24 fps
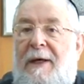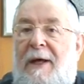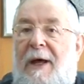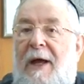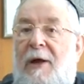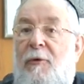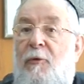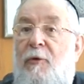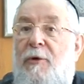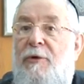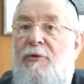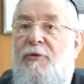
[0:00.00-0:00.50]

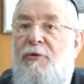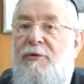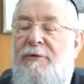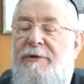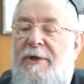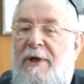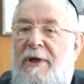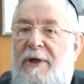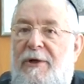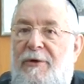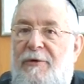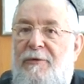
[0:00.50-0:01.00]
I want to
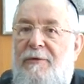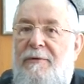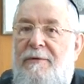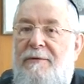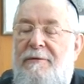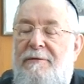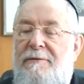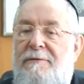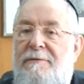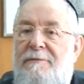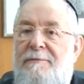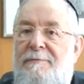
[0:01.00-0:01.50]
tell you,
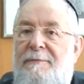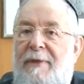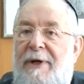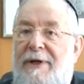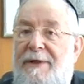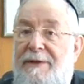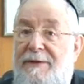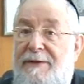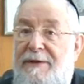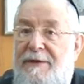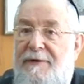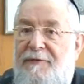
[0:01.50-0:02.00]
my
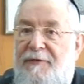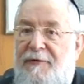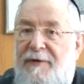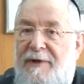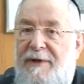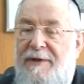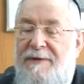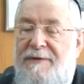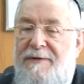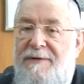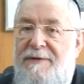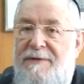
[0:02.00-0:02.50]
dear
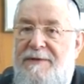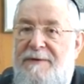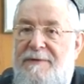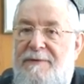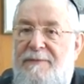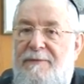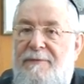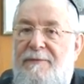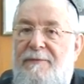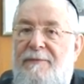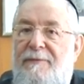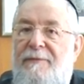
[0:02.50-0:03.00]
friends,
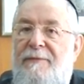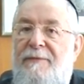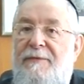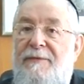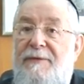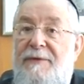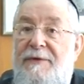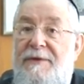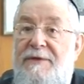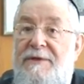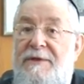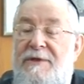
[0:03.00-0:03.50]

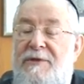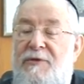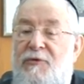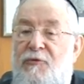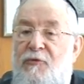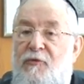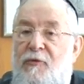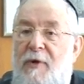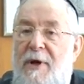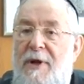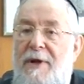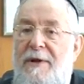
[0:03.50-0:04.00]
this is
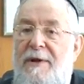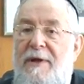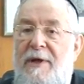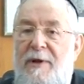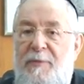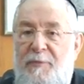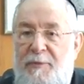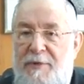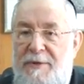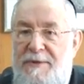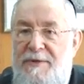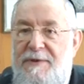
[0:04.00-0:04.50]
one
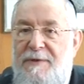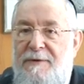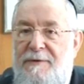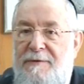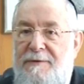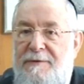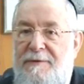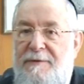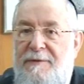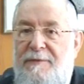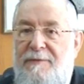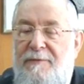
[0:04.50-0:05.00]

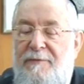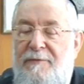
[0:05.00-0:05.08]
episode